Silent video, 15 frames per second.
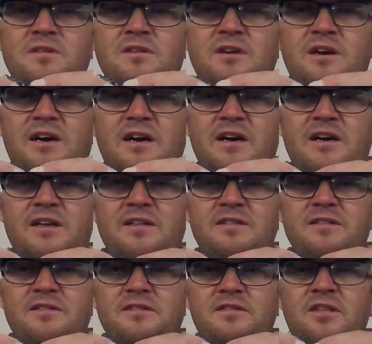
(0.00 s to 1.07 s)

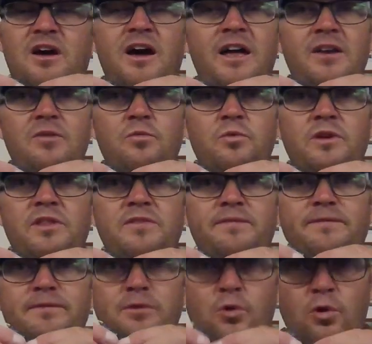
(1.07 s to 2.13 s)
with
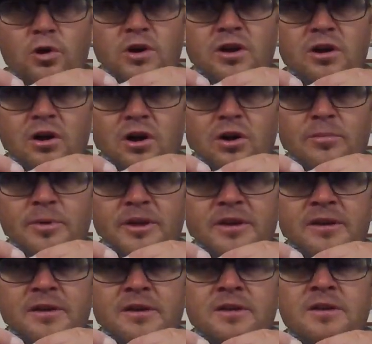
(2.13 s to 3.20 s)

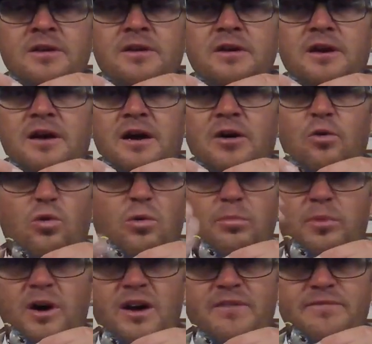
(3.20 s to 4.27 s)
fluorocarbon or
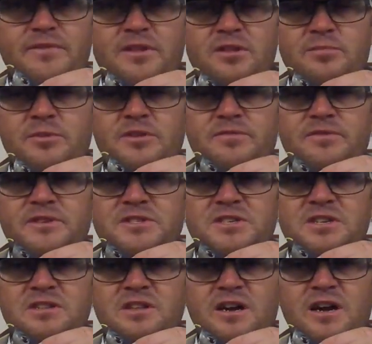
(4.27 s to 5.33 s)
monofilament
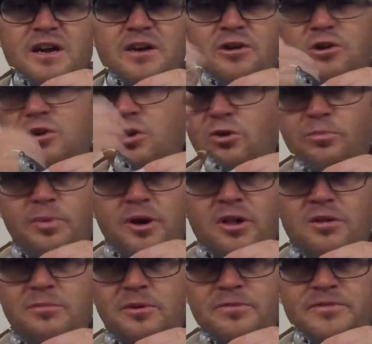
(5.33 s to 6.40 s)
fishing line or
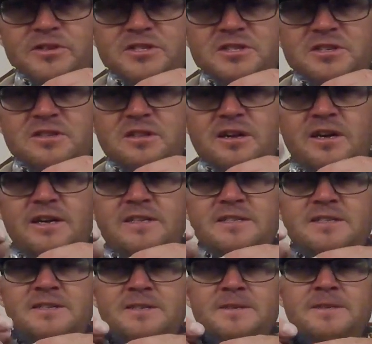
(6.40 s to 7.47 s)
copolymer fishing
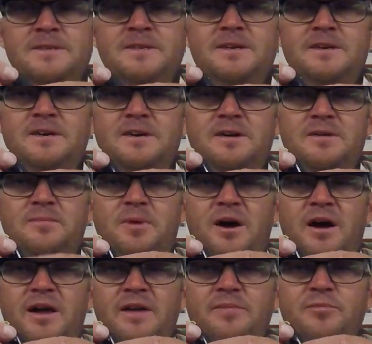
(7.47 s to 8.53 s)
lines,
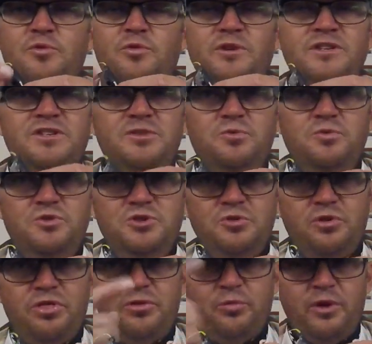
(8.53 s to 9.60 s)
I am going to
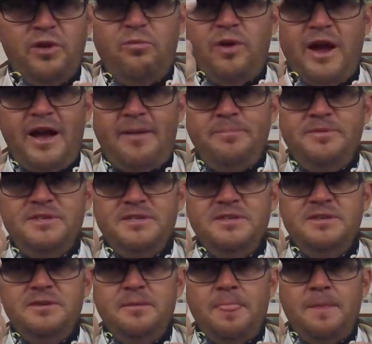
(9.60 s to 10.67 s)
do 3 wraps.
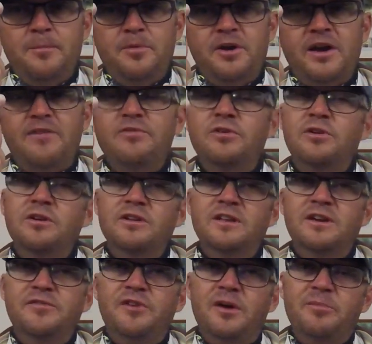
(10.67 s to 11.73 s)
But I've learned
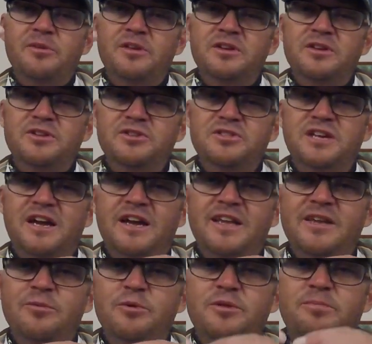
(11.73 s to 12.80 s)
that if I'm tying
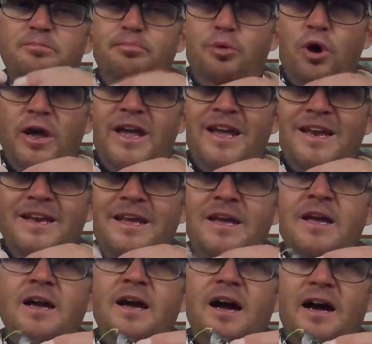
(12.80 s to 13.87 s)
it with braid,
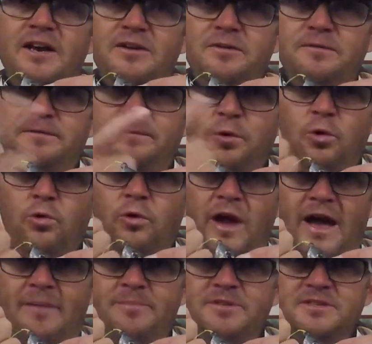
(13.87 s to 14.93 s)
I do 4
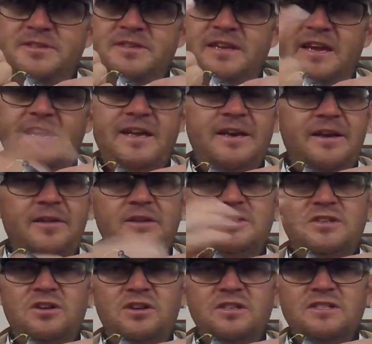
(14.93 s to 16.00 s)
wraps, okay? And as
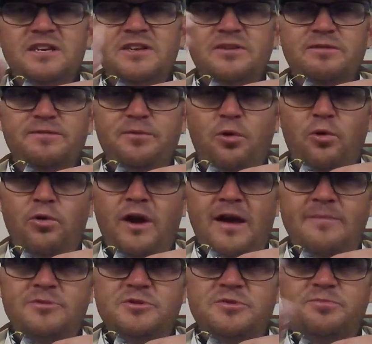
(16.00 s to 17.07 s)
long as I do 4
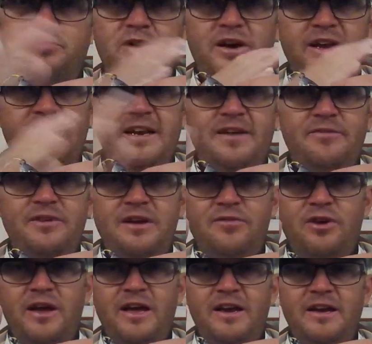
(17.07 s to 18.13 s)
wraps with braid, I've
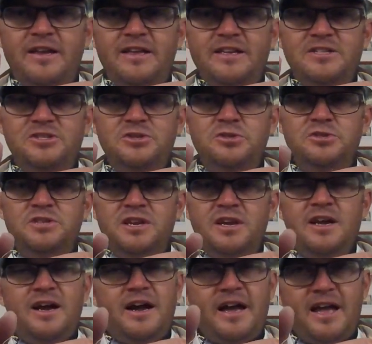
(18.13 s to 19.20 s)
never had any issues.
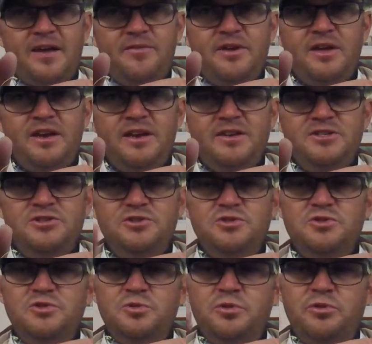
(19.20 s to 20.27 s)
I have had issues
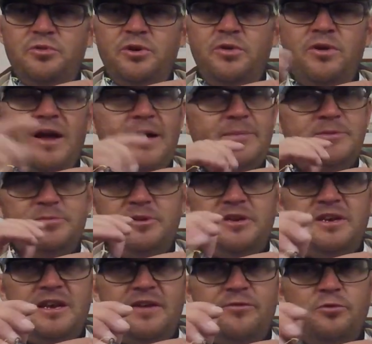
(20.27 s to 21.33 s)
with doing 3 wraps, but
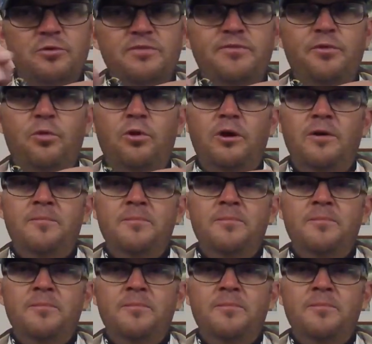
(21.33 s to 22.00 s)
never with 4.